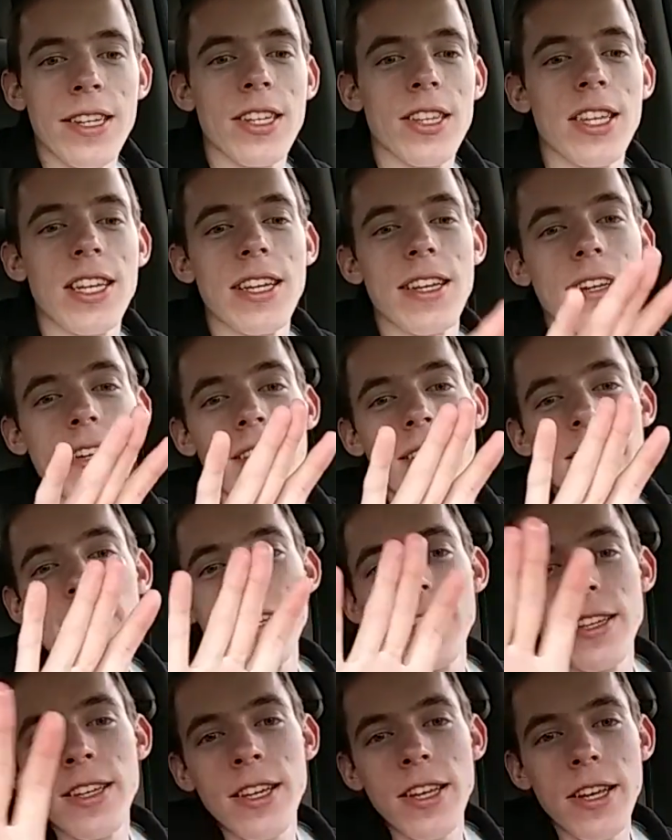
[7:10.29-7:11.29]
Nothing
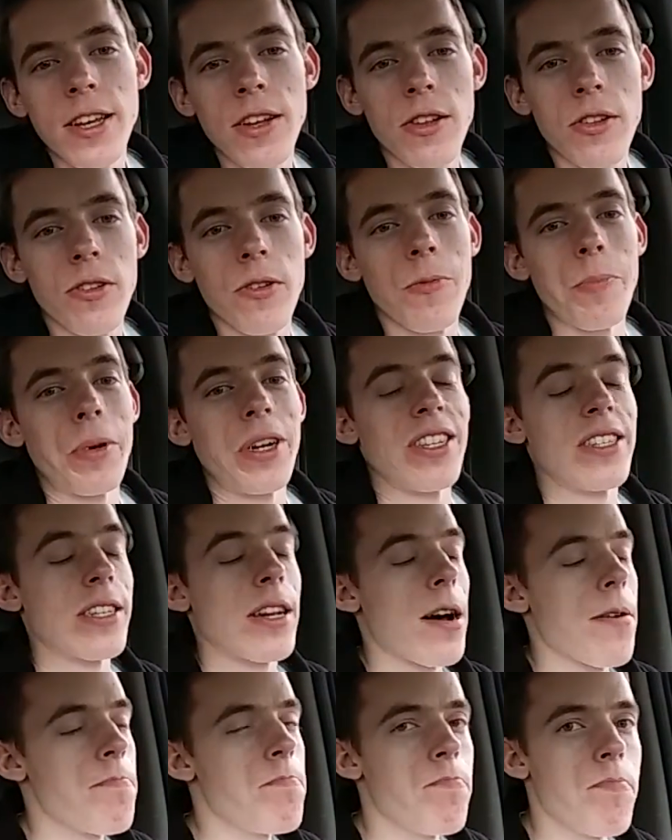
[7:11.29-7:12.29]
killer, but it's
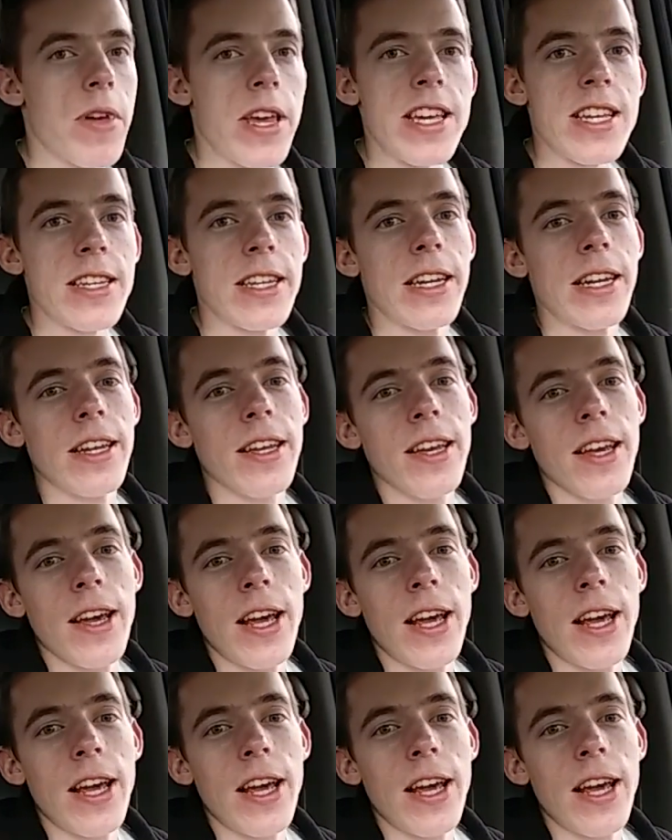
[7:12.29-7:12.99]
got bacon.